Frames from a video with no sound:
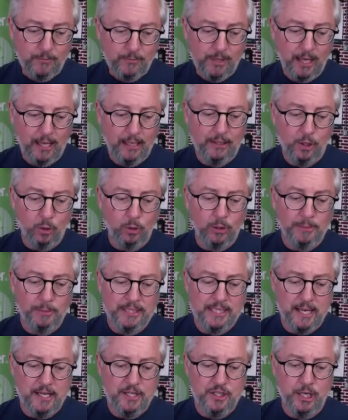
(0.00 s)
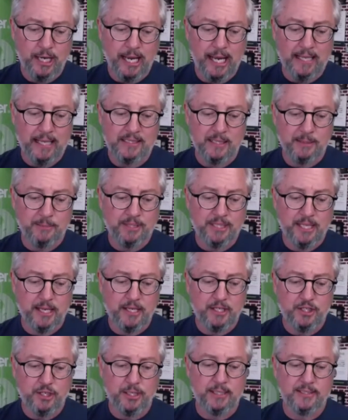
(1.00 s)
uh, no limitation as
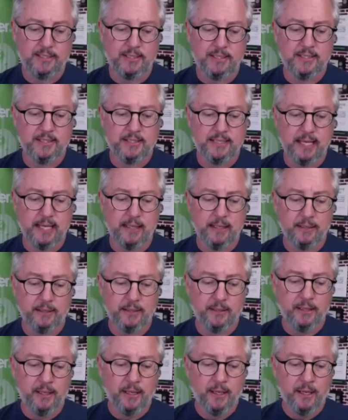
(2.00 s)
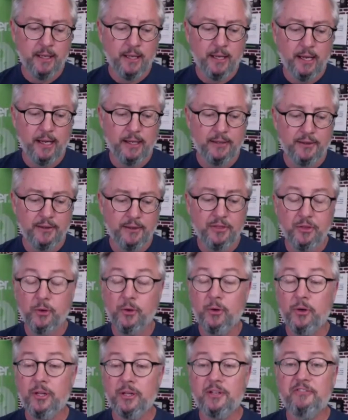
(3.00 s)
limitation is the second. Uh, the
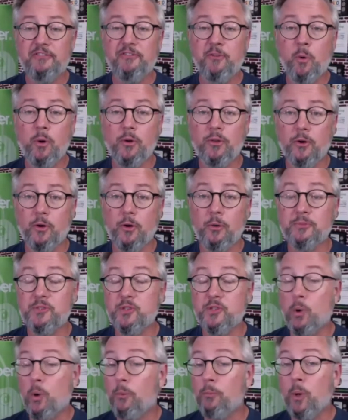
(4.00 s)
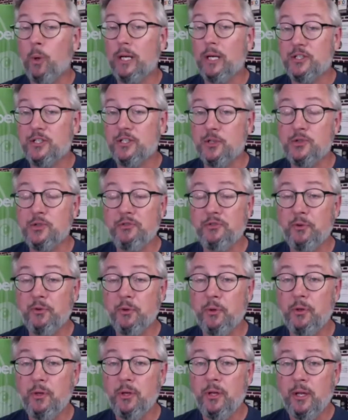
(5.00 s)
third and the fourth are absorb what is
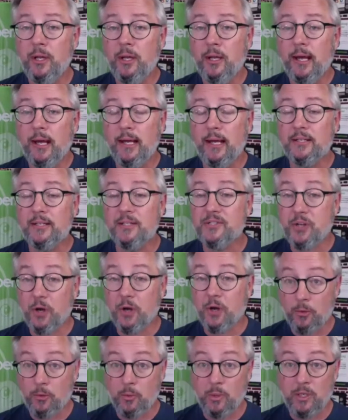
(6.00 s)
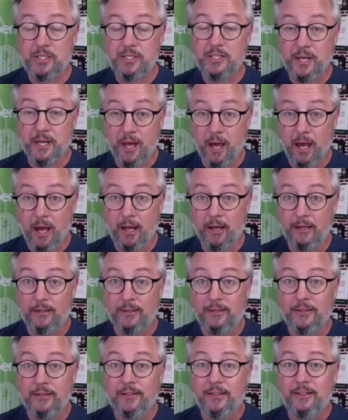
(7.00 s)
useful and discard what is not.
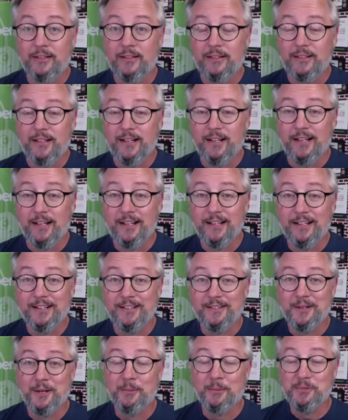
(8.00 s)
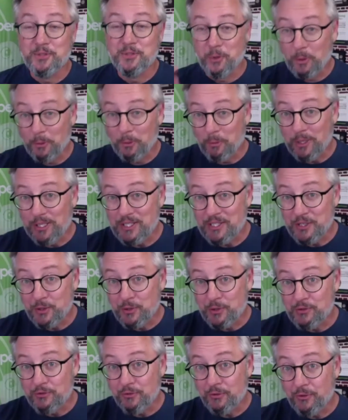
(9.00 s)
absorb what is
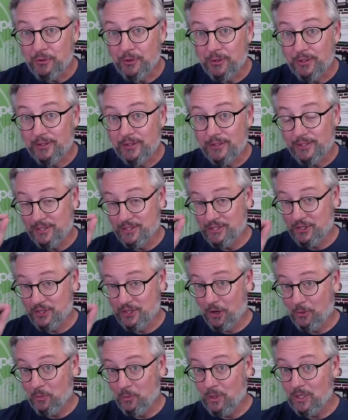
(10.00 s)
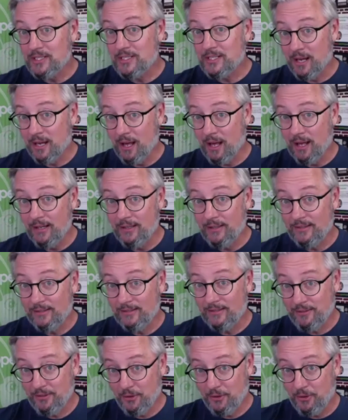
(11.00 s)
useful discard what is not.
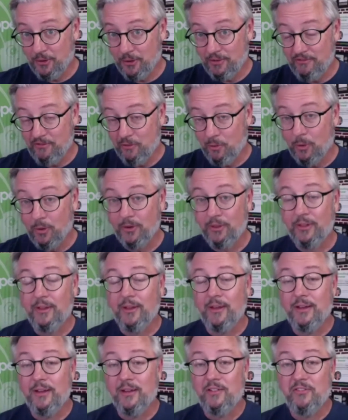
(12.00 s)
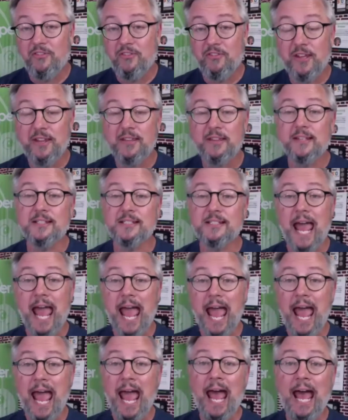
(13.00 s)
Third and fourth. Fifth is
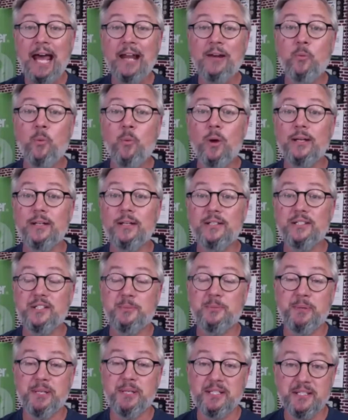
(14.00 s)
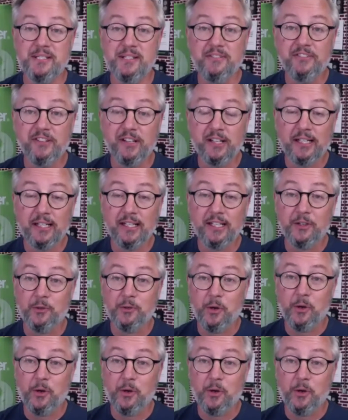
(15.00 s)
add what is specifically your